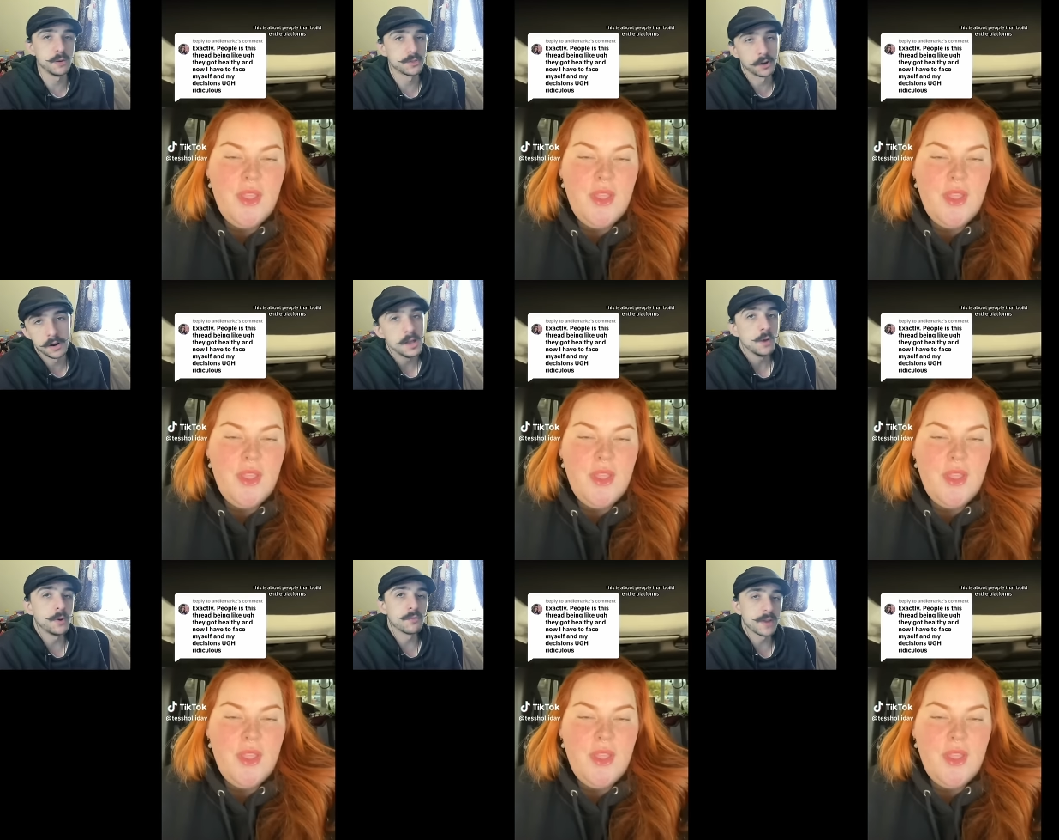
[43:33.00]
Speaker 1: with her.
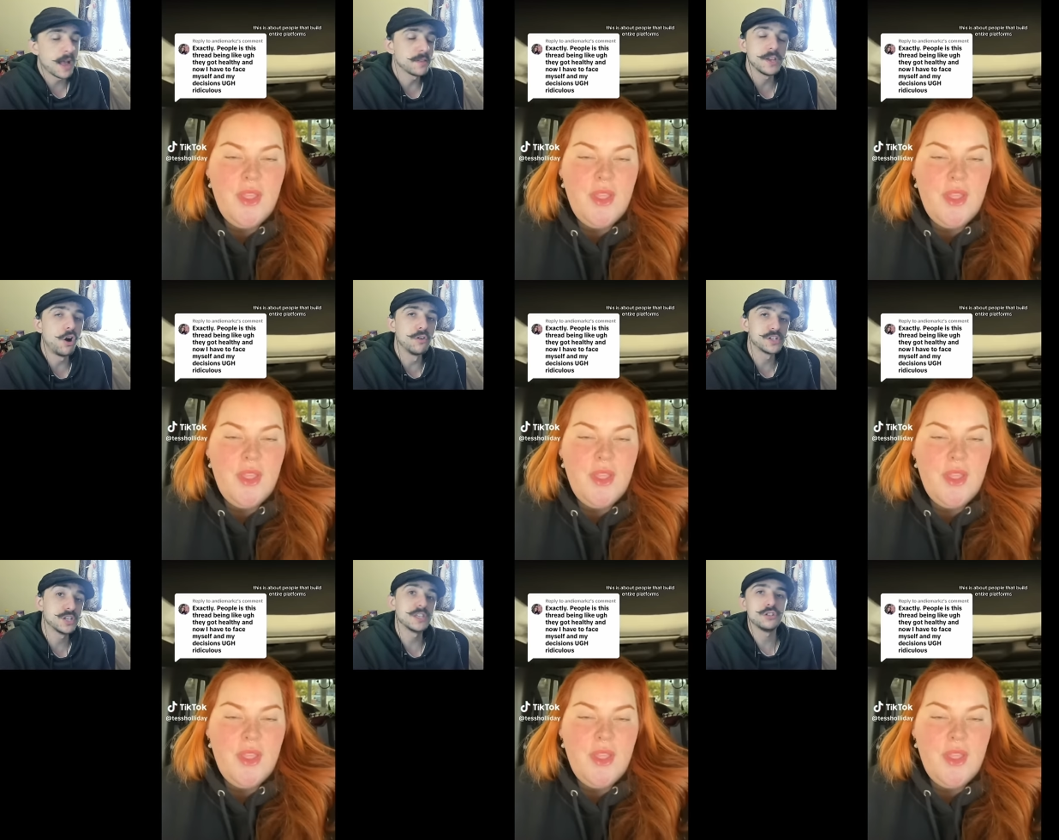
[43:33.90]
When in reality, all the
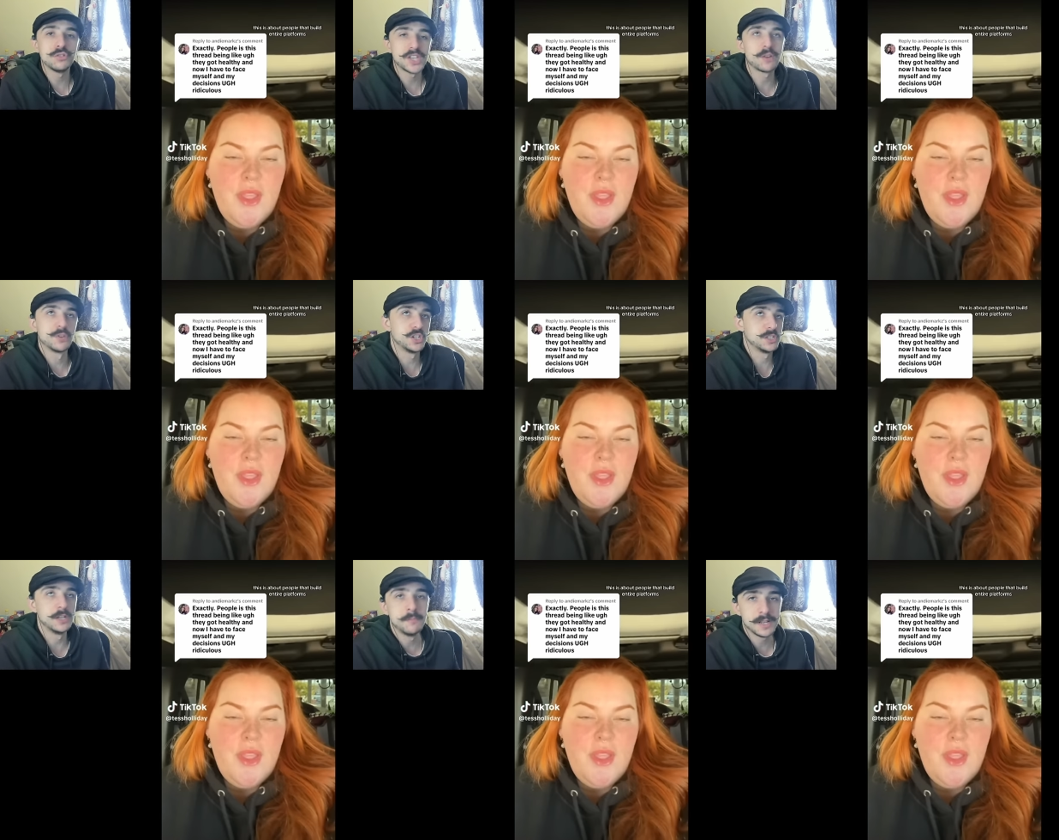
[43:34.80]
shit that you said just
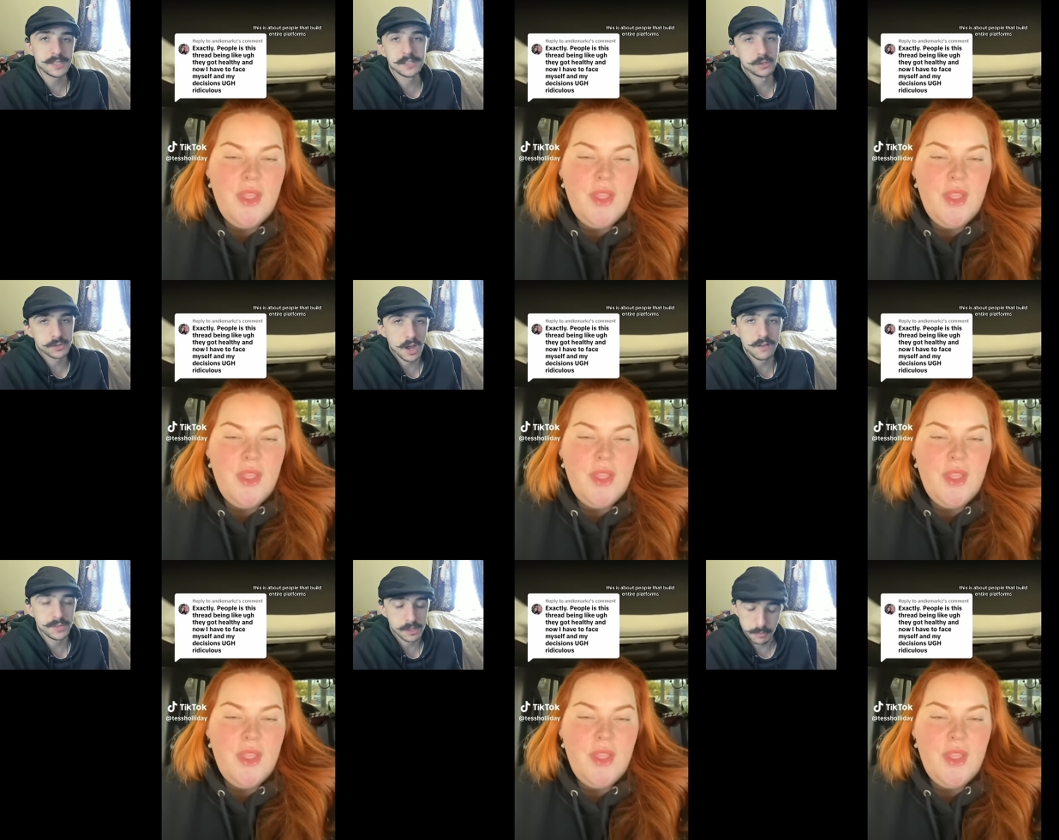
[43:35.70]
didn't make sense. So it's
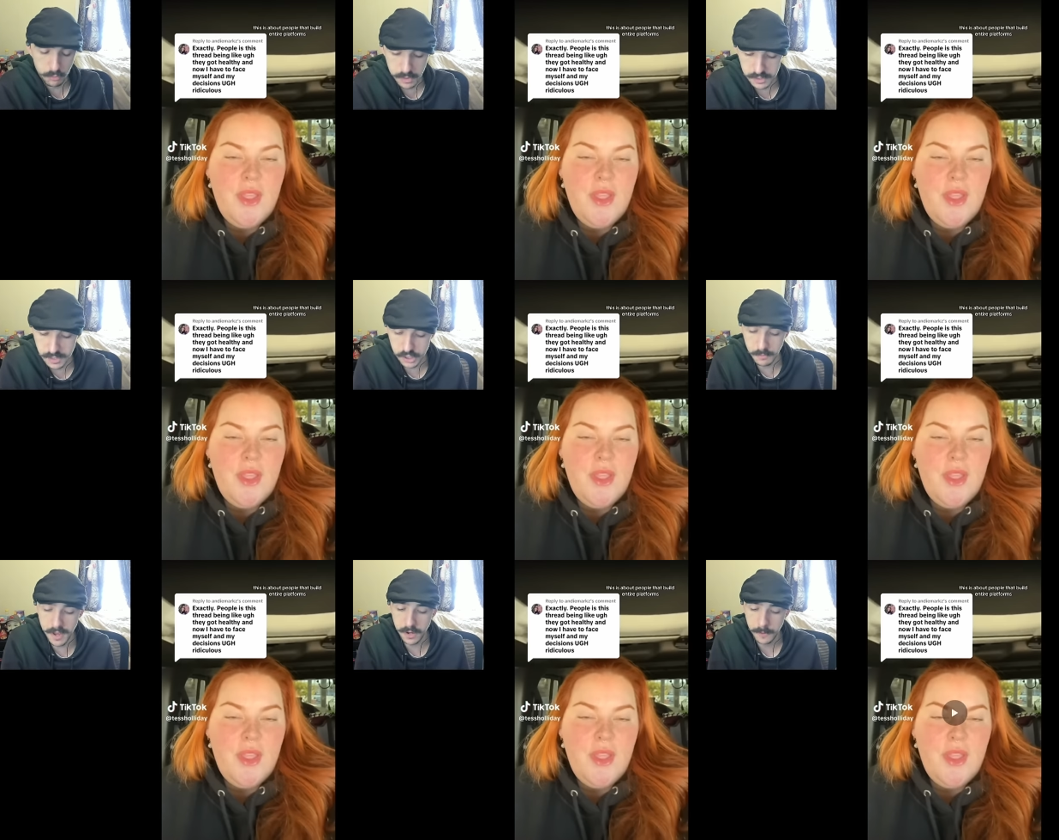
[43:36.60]
obvious that people were going to say shit
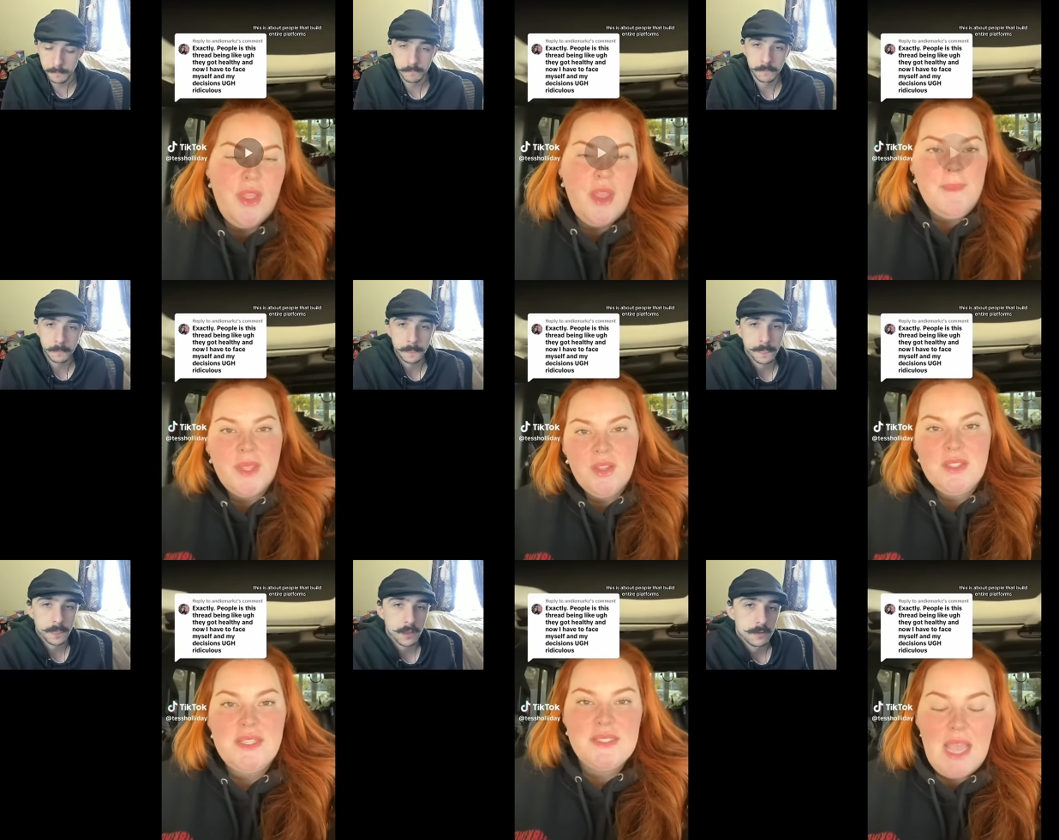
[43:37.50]
back.
Speaker 2: Build
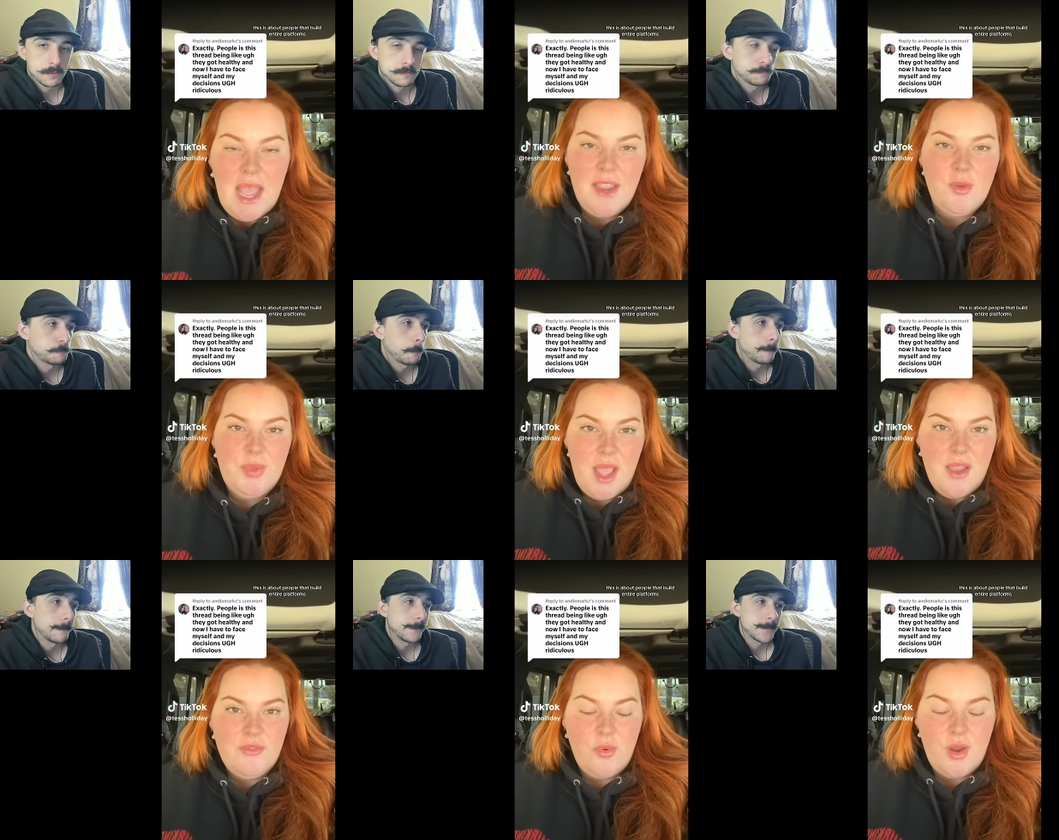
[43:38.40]
entire
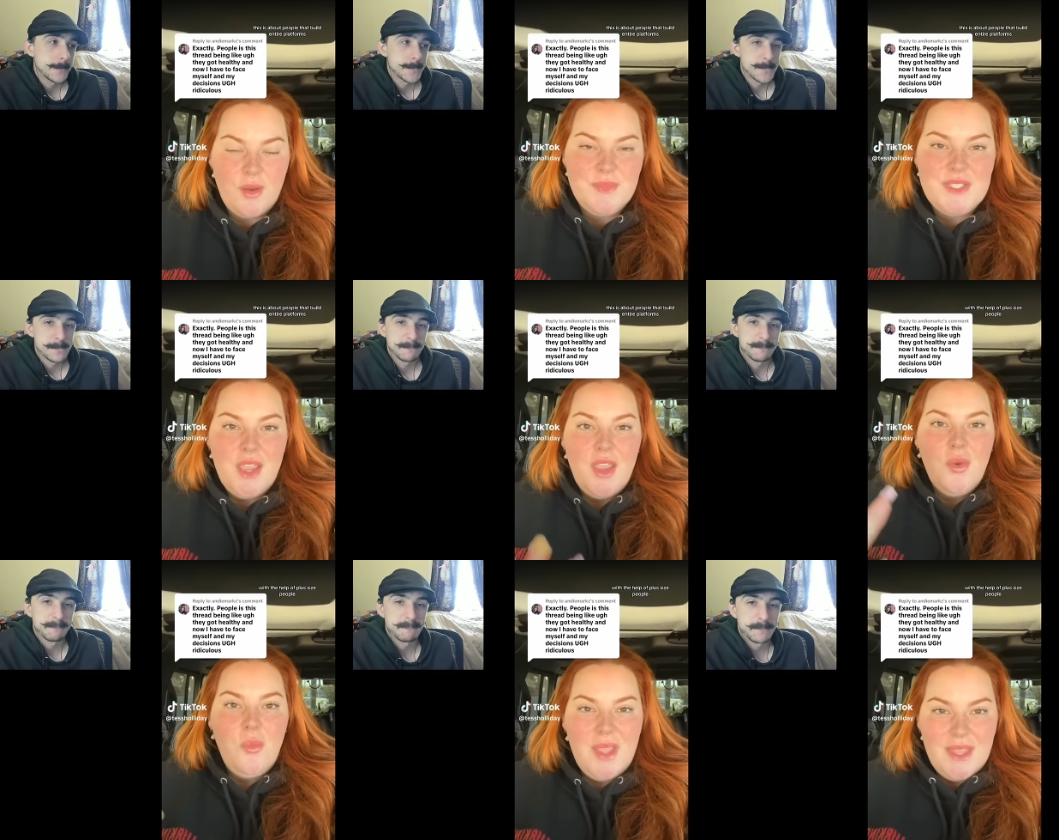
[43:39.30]
platforms
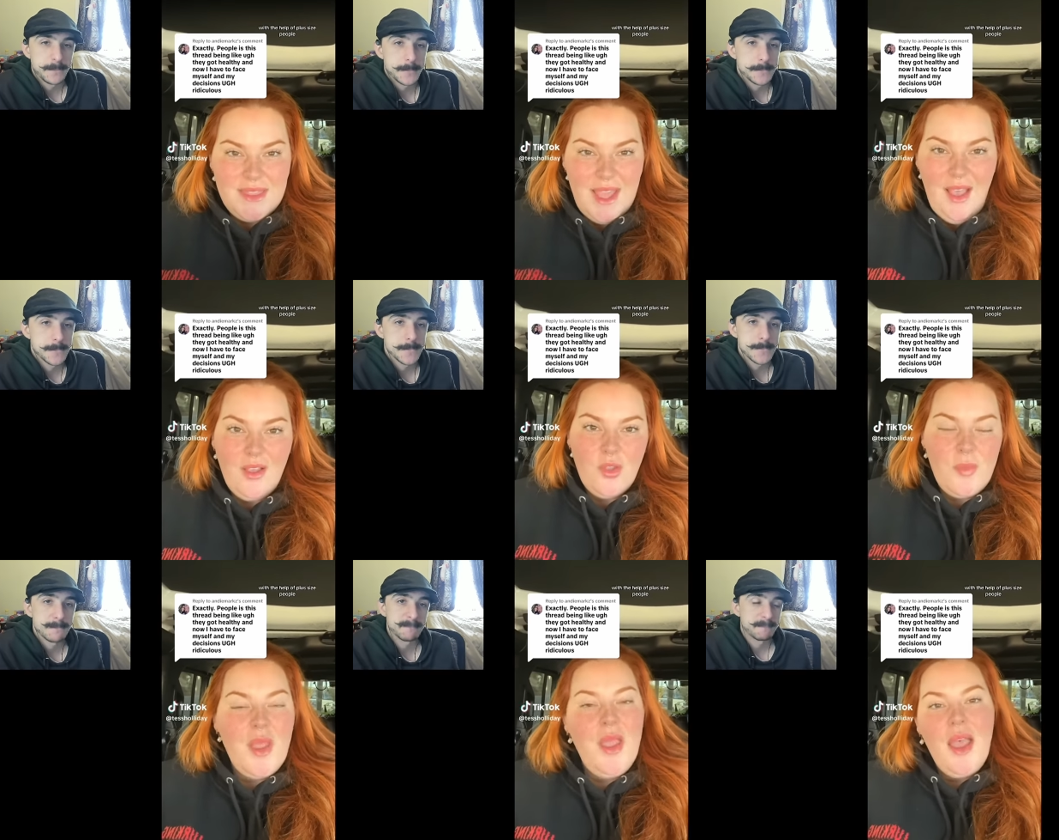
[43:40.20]
with the help
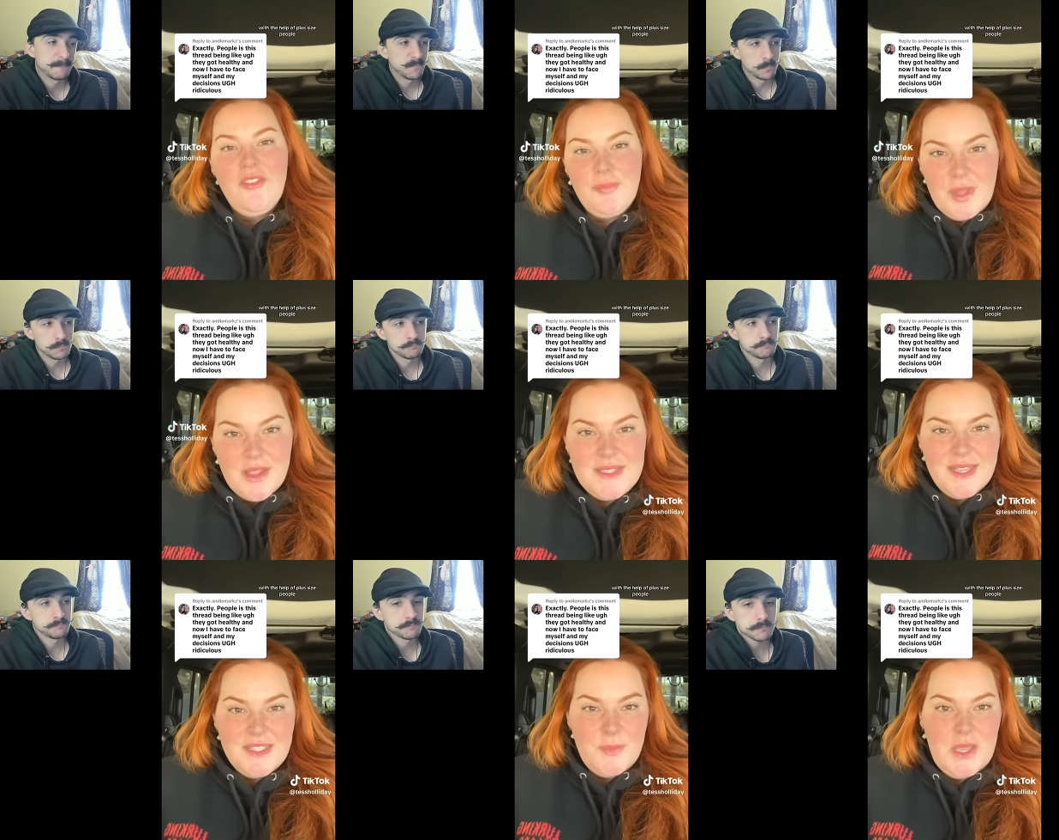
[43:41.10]
of plus size
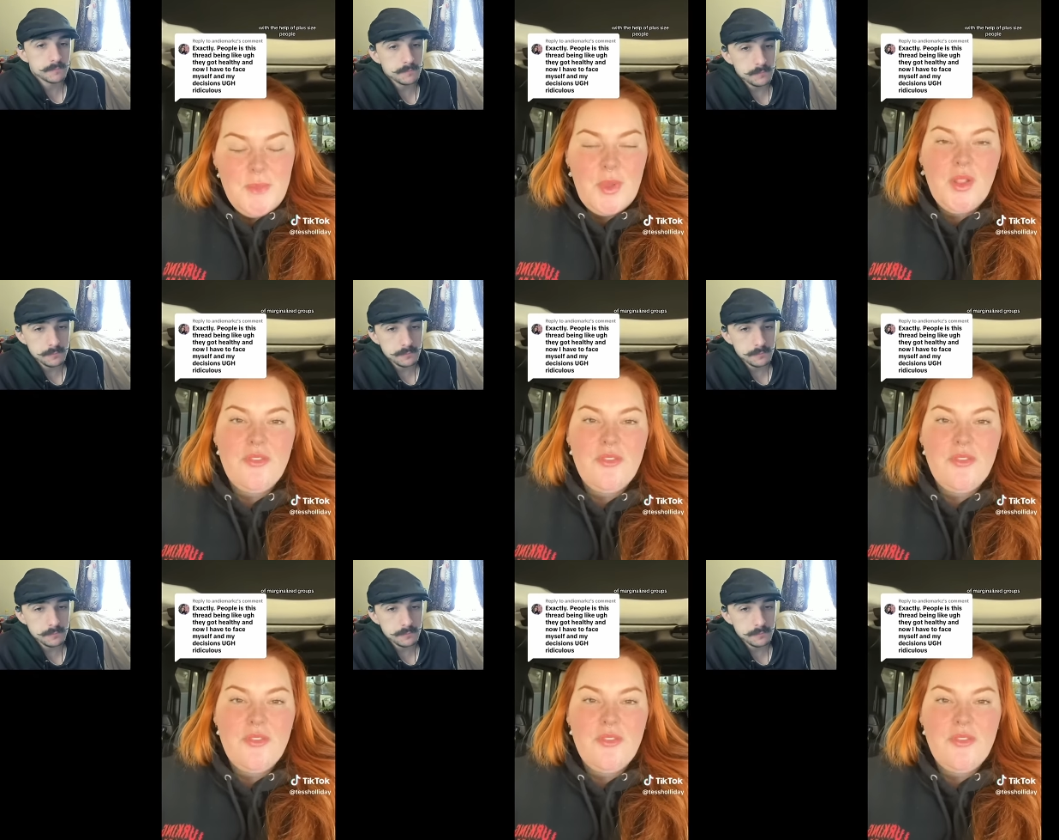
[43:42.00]
people, of